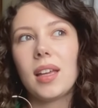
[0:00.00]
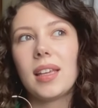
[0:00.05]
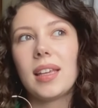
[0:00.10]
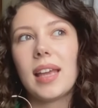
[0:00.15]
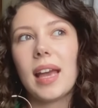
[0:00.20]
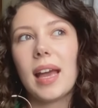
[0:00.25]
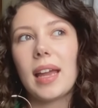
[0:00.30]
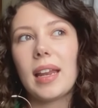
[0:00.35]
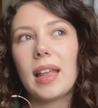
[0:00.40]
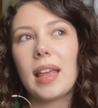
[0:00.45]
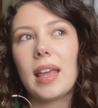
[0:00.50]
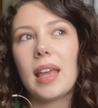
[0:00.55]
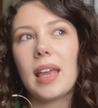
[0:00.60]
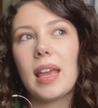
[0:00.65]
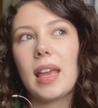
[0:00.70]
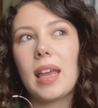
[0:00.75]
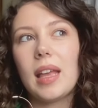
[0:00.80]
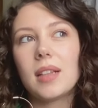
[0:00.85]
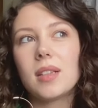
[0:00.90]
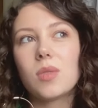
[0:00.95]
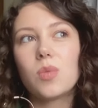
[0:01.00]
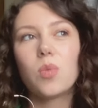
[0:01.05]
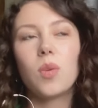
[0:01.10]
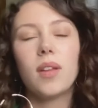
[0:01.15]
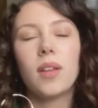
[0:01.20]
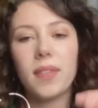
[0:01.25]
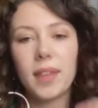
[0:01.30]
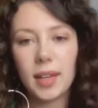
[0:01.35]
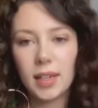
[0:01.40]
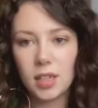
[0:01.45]
get it's
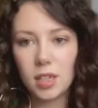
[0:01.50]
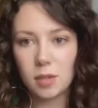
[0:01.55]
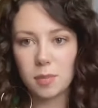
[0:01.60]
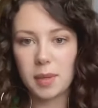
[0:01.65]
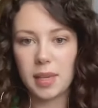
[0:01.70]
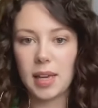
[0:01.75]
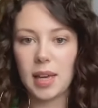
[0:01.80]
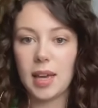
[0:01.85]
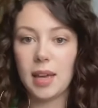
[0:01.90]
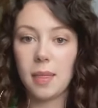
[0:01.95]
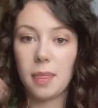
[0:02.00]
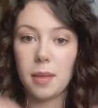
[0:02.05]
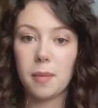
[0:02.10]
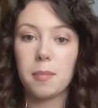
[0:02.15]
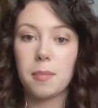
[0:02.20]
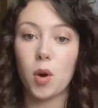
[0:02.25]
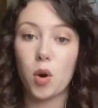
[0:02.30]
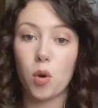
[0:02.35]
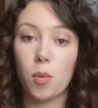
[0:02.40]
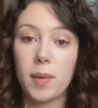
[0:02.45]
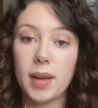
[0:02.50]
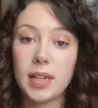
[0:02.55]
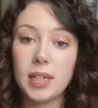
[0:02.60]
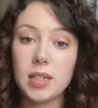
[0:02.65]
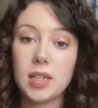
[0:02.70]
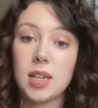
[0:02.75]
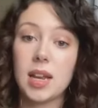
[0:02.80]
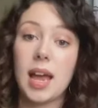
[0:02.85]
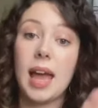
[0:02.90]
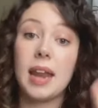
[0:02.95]
one thing to be in the
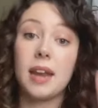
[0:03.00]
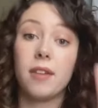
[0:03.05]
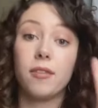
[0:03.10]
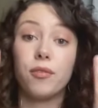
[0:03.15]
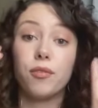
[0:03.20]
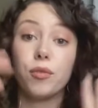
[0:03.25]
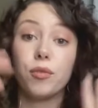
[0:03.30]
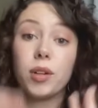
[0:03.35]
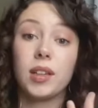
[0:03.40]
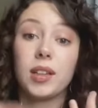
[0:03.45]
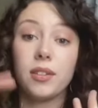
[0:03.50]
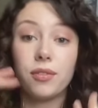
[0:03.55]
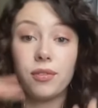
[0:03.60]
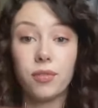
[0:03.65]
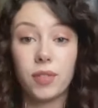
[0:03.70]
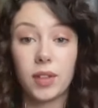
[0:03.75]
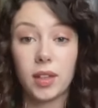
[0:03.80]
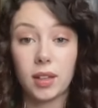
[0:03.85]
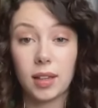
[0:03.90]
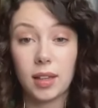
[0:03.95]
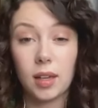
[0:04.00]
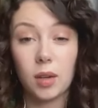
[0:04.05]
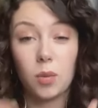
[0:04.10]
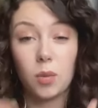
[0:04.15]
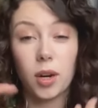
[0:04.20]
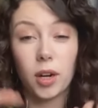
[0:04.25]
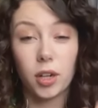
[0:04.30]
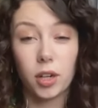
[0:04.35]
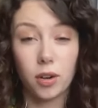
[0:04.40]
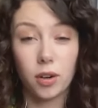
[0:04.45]
moment and really feeling
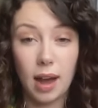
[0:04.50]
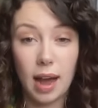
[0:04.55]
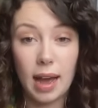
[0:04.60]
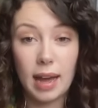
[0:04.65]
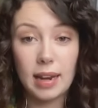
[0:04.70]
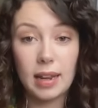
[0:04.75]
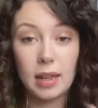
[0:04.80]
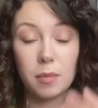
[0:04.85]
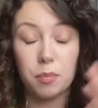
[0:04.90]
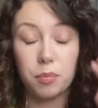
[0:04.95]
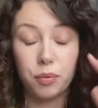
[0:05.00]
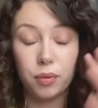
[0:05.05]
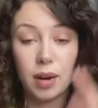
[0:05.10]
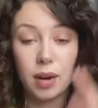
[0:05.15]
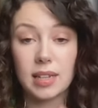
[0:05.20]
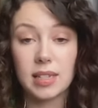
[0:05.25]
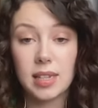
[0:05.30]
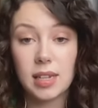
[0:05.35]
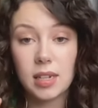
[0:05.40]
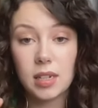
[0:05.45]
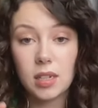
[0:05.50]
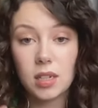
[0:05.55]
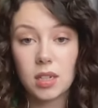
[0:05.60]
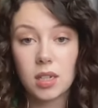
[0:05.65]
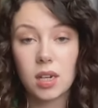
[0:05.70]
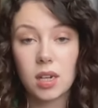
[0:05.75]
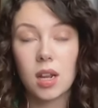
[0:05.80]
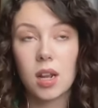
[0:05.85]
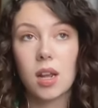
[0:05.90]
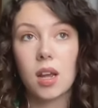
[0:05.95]
where you're at and
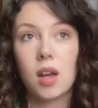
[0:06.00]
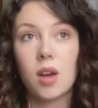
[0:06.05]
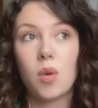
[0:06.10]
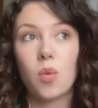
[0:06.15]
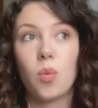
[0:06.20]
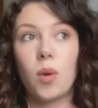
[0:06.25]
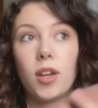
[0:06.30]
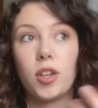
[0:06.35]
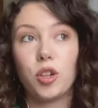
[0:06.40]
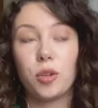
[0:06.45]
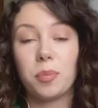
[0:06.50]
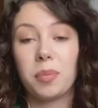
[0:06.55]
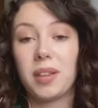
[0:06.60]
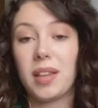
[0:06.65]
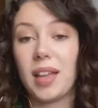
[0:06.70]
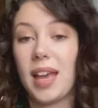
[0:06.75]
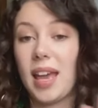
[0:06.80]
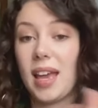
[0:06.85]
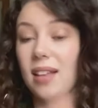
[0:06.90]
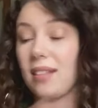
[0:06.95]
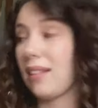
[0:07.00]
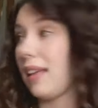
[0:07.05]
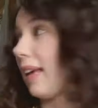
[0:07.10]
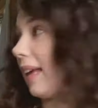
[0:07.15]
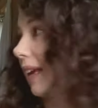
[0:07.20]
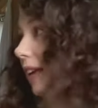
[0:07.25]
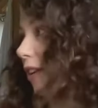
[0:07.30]
present when you're playing like